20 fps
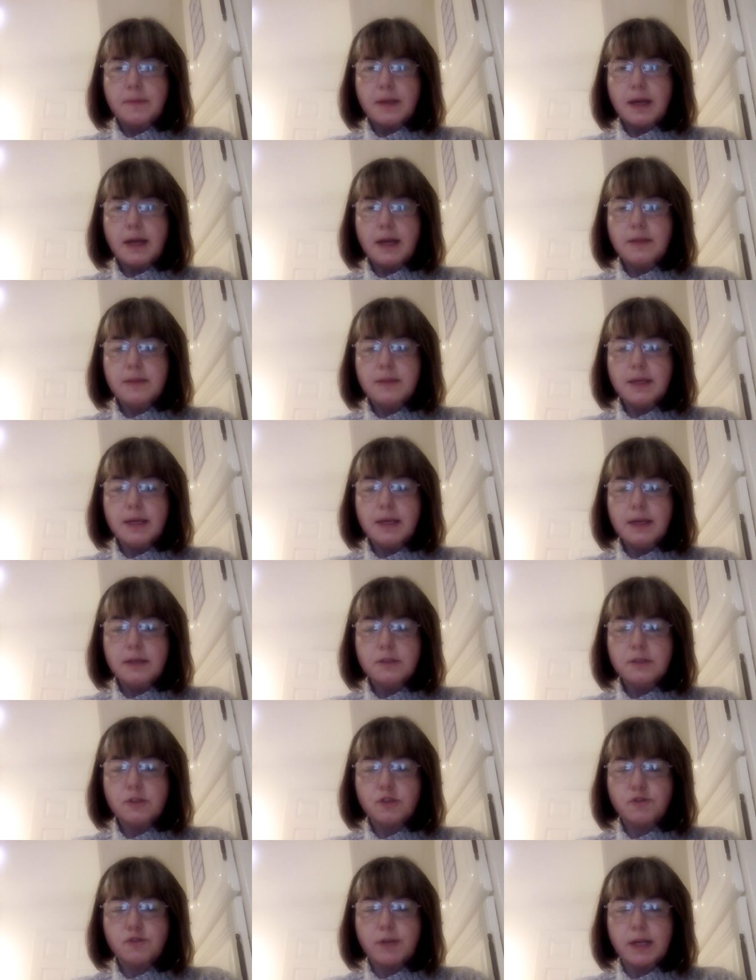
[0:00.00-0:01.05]
and the inner
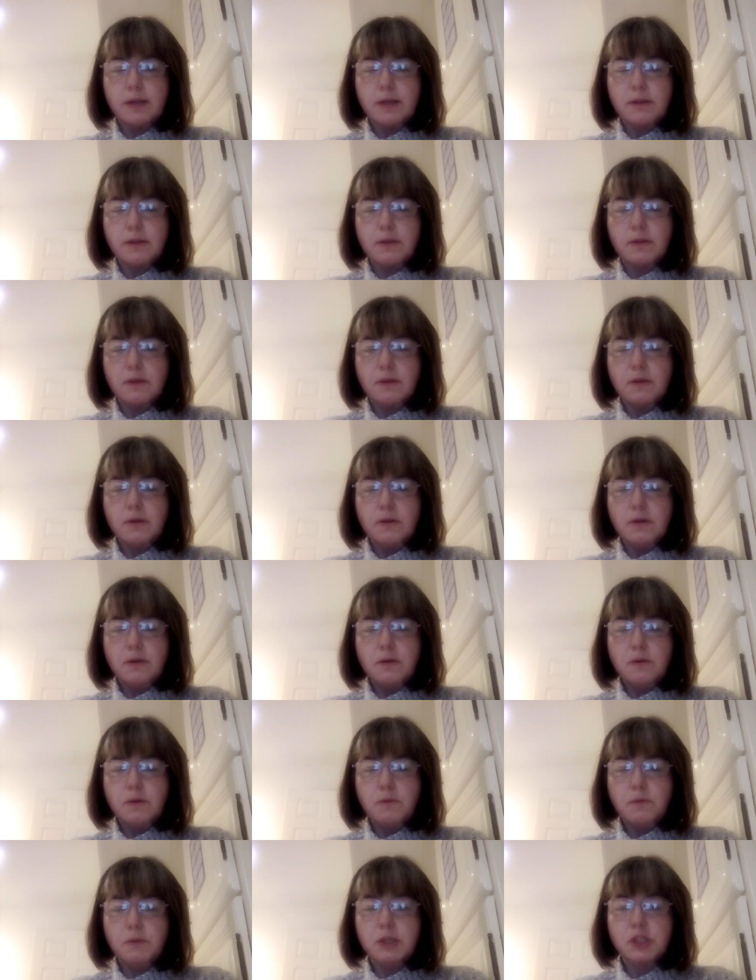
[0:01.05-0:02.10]
strength
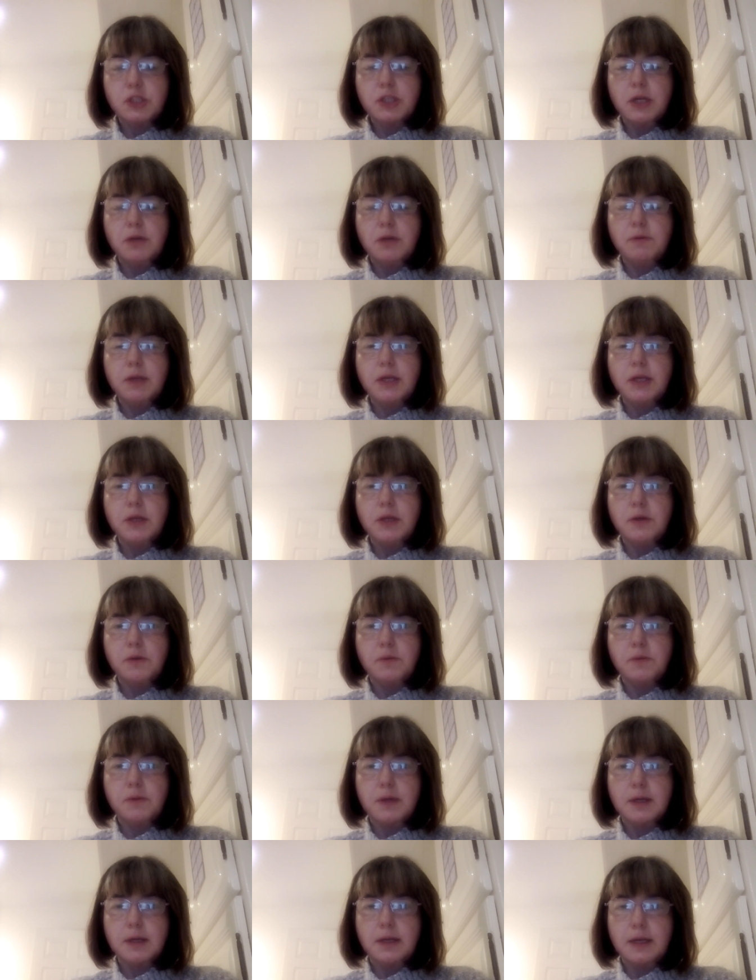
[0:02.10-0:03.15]
which only you
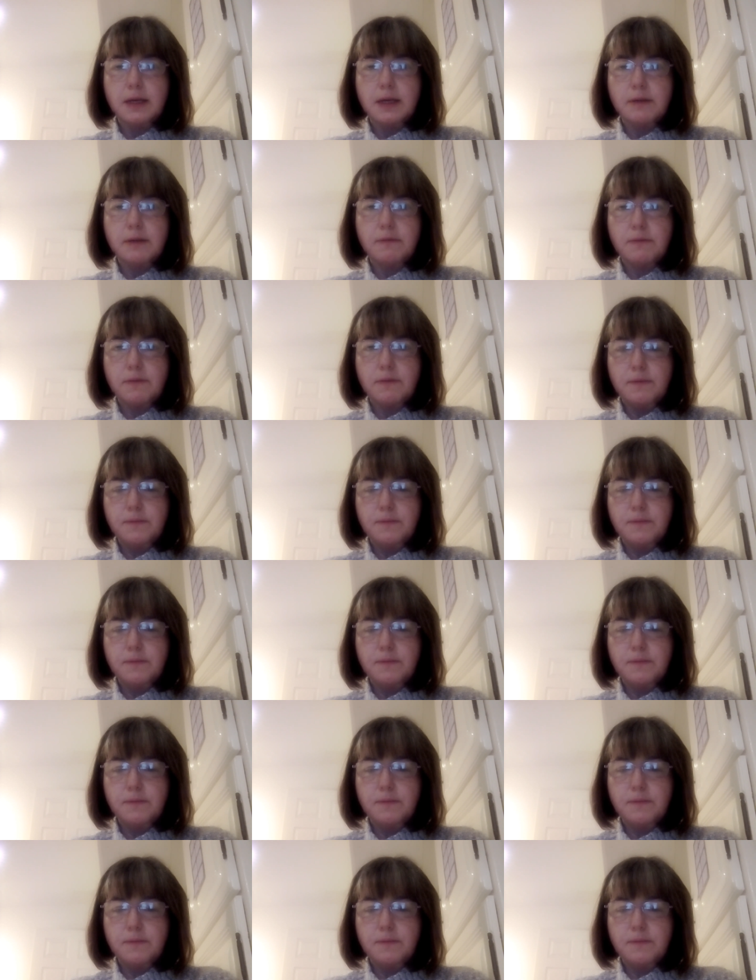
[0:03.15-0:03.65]
can give.